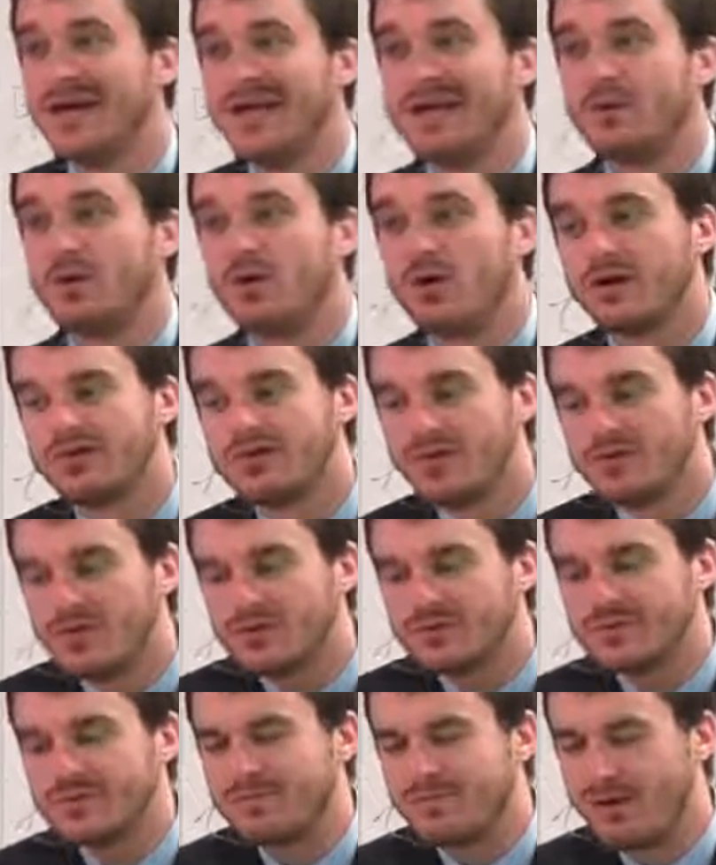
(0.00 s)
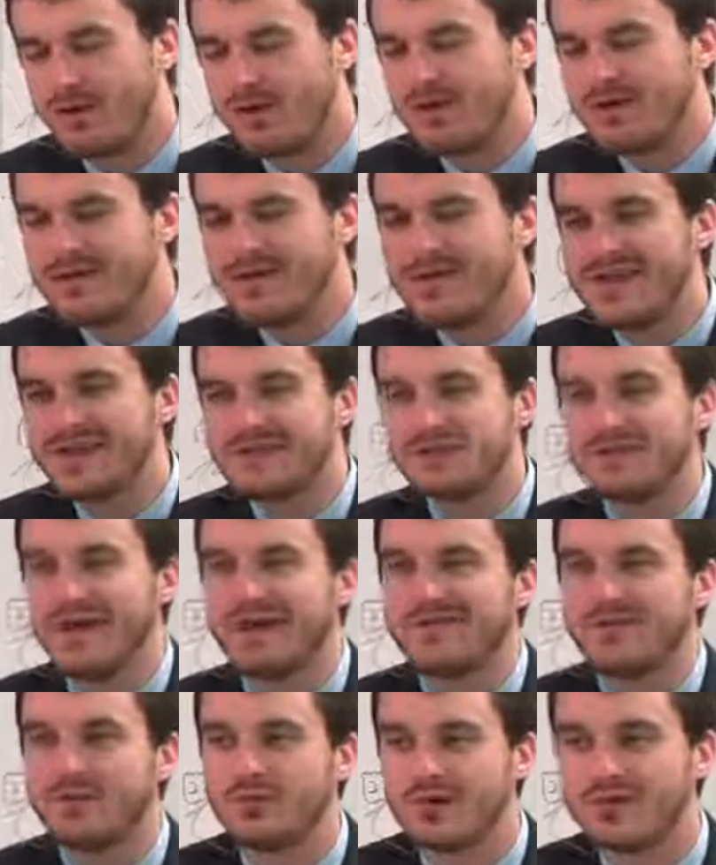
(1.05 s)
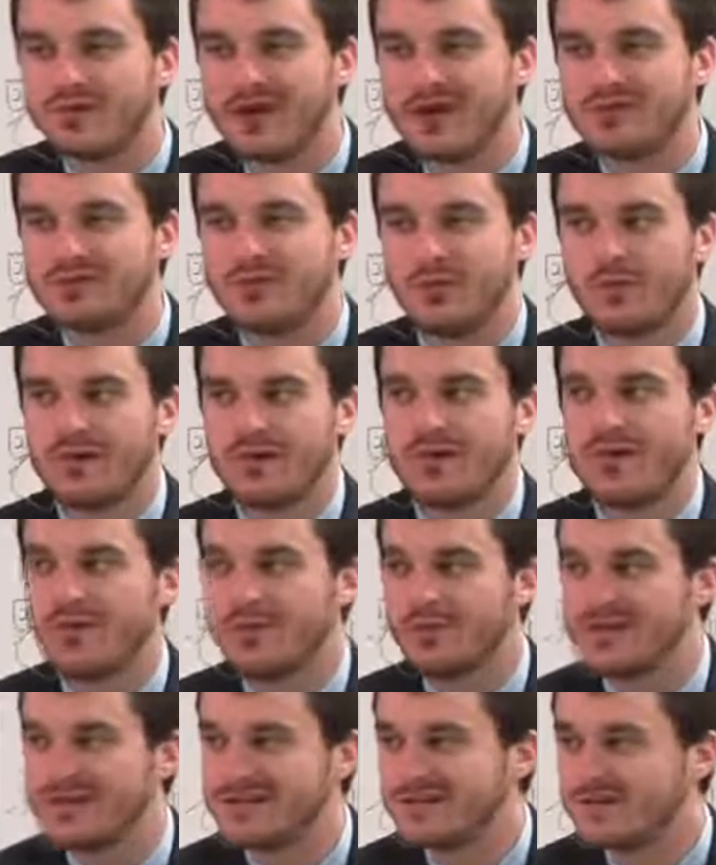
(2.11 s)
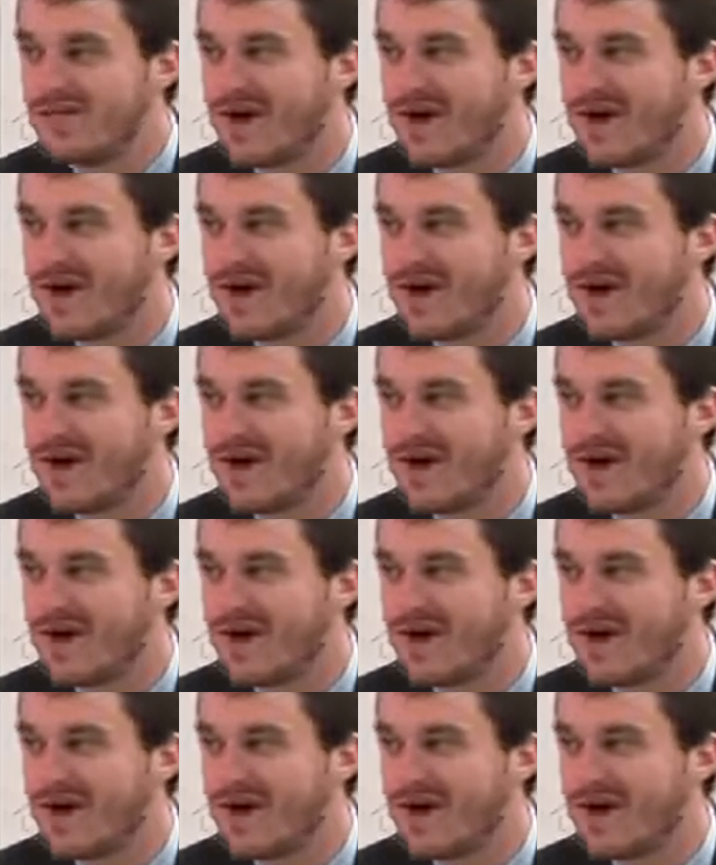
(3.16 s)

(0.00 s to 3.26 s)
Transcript: And one of the most important things we have to realize when we're dealing with these